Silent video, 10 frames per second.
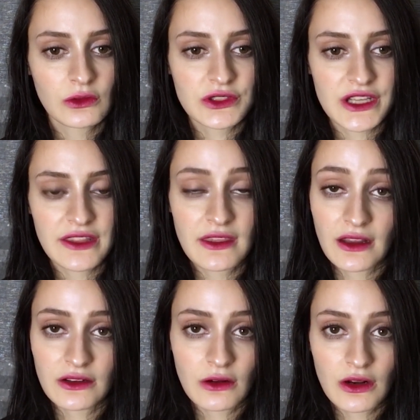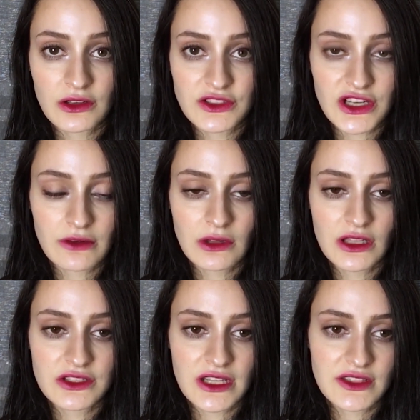or take the underground in
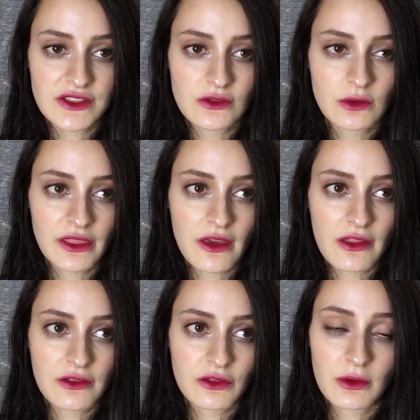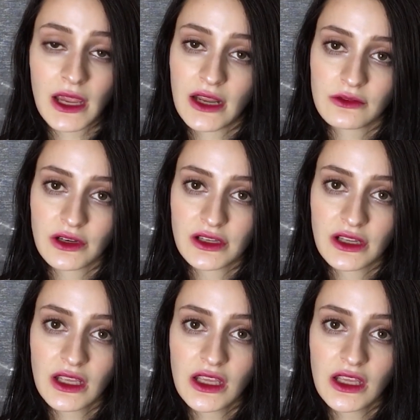general it takes you 1,300